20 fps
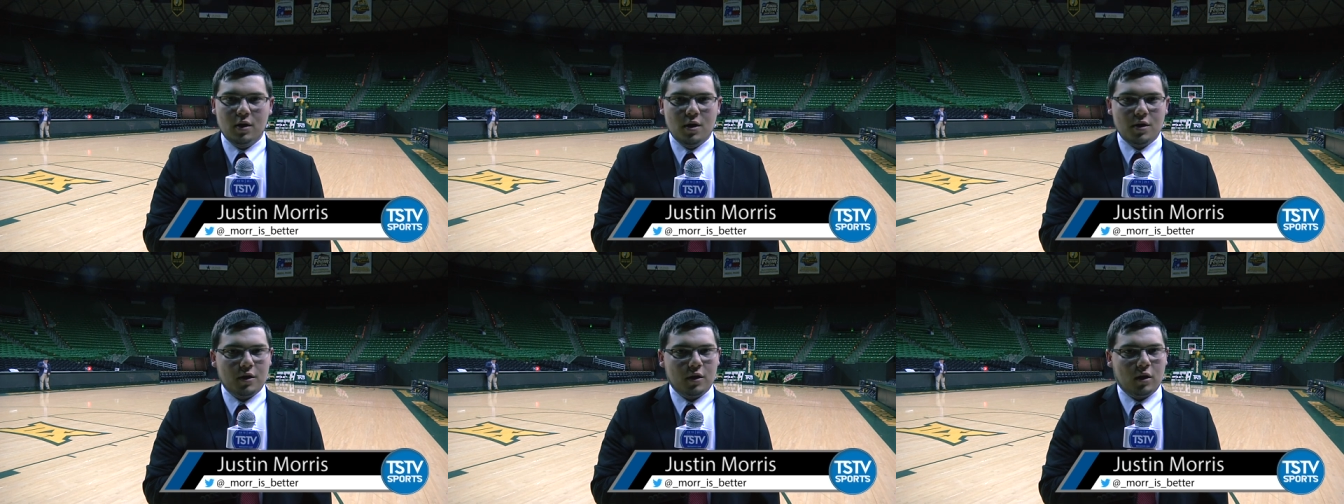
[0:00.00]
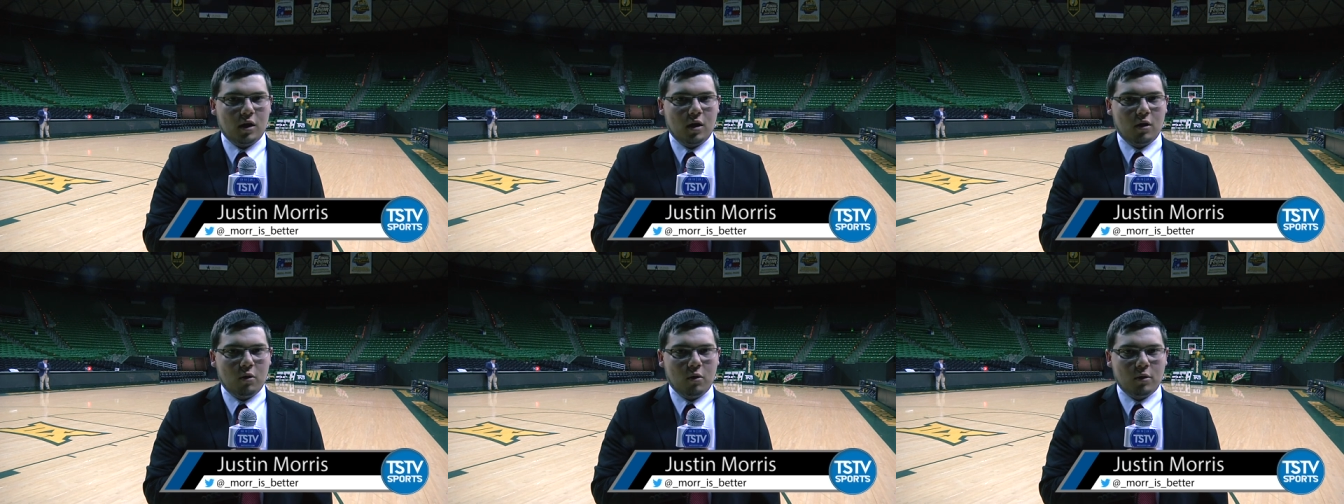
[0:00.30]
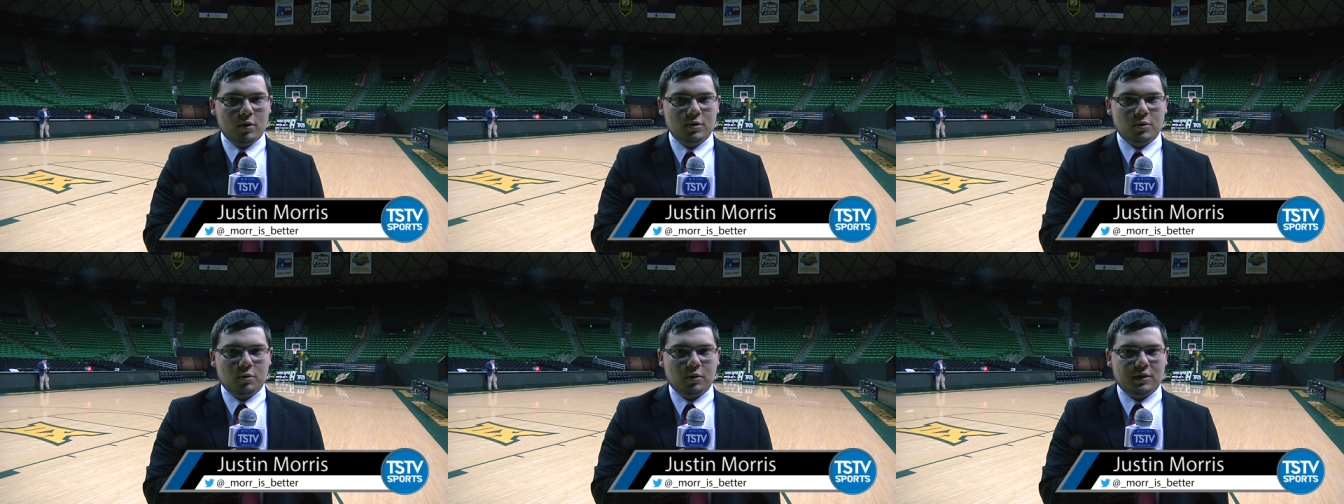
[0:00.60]
The
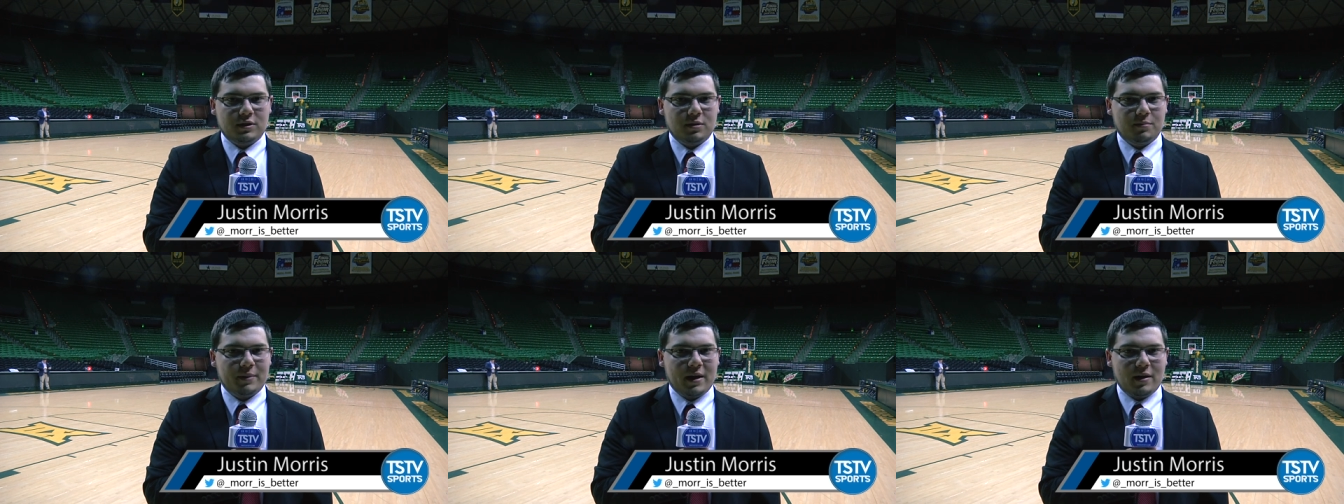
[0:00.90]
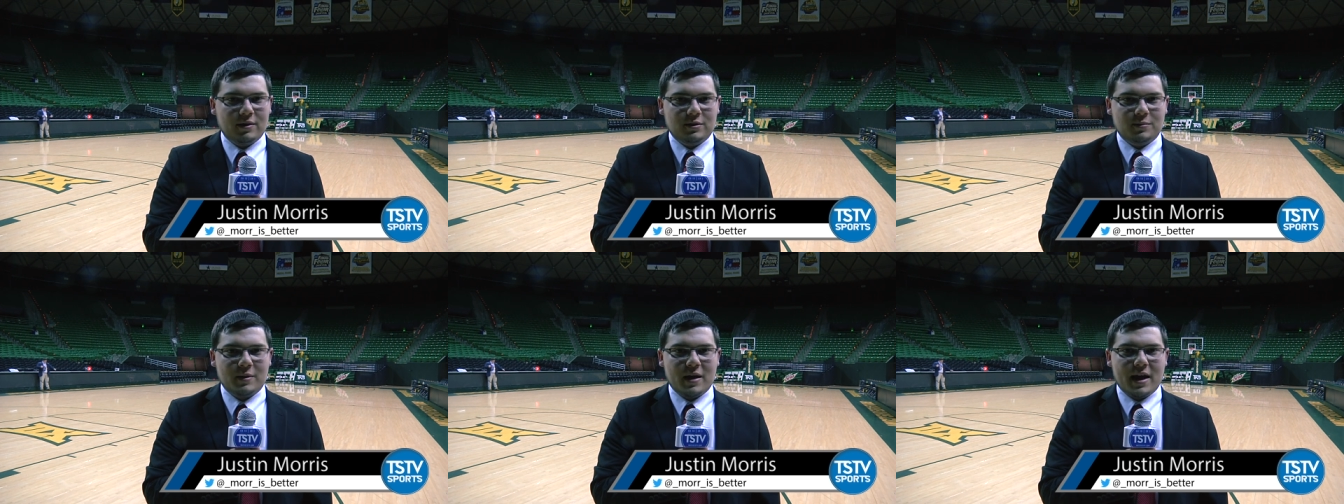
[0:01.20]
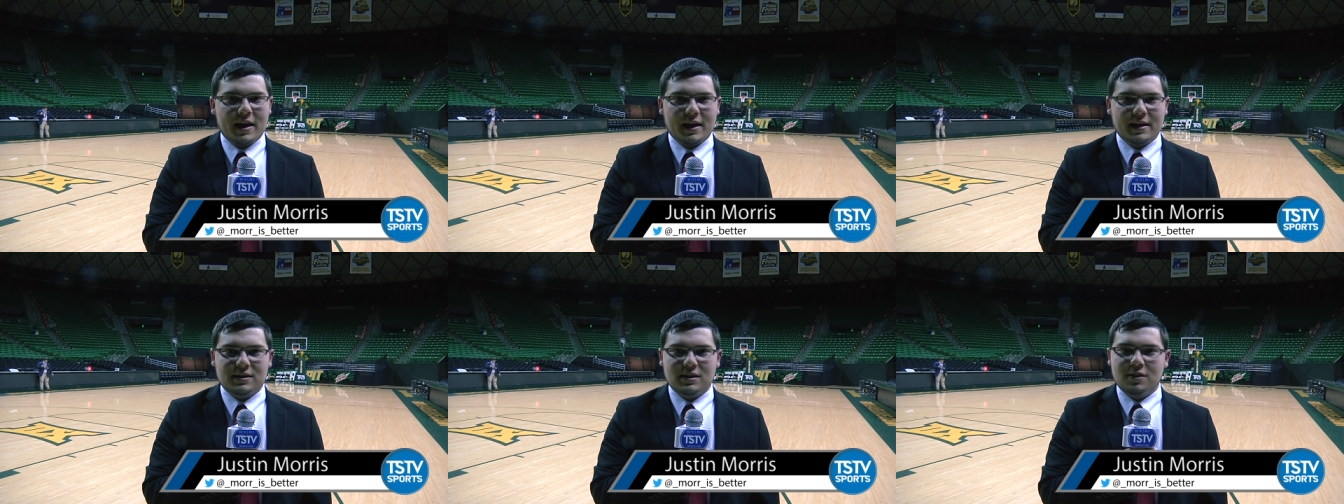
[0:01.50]
Longhorns will look to bounce
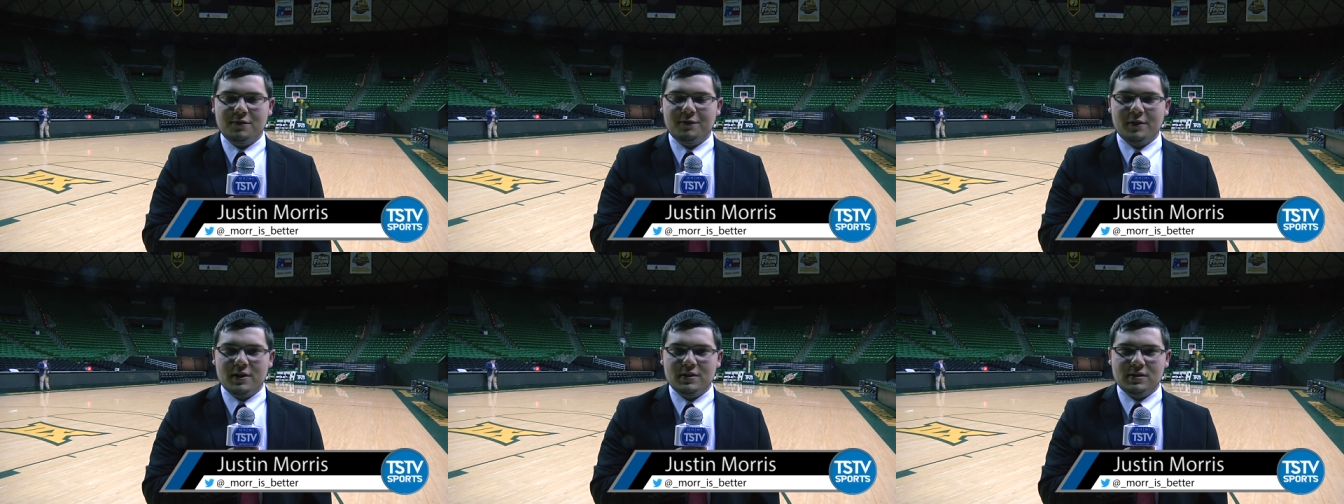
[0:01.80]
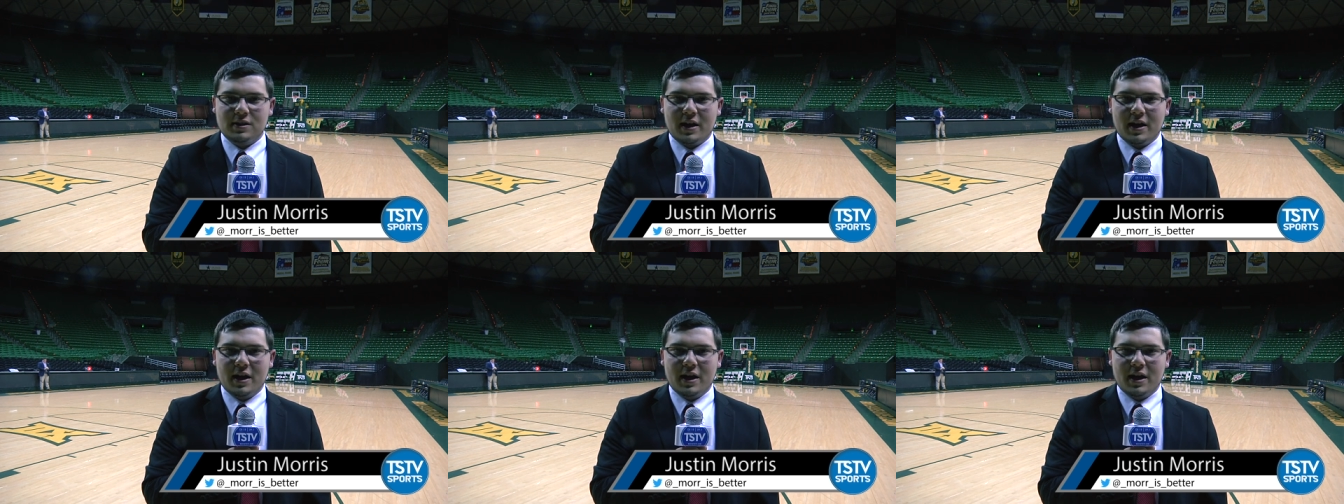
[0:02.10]
back as they face the